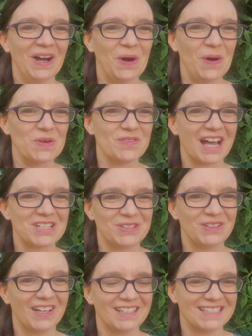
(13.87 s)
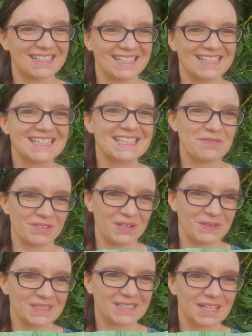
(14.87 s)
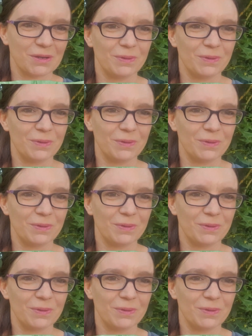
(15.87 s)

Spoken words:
of As You Like It in Sevenoaks